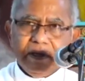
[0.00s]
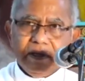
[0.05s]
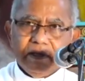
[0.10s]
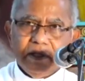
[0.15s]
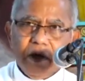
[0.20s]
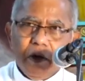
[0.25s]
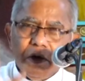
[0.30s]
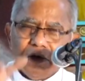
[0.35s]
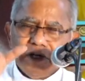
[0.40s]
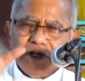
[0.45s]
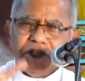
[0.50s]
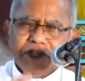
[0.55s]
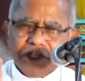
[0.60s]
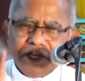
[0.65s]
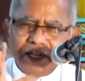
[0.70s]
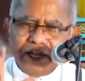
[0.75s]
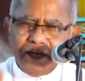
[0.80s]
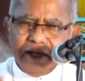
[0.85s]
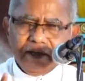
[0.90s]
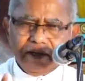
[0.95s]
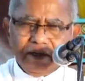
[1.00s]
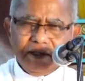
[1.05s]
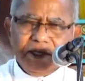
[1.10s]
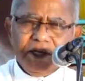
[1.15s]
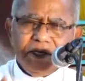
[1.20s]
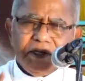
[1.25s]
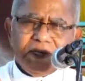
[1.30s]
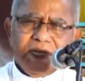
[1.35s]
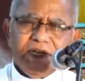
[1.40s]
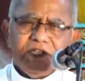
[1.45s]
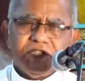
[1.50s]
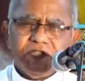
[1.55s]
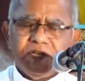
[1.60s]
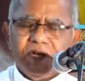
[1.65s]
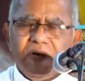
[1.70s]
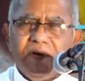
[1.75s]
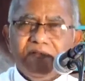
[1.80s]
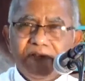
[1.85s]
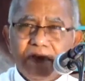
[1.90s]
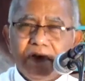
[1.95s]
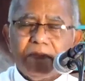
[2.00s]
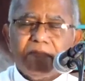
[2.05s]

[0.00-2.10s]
The original intention of your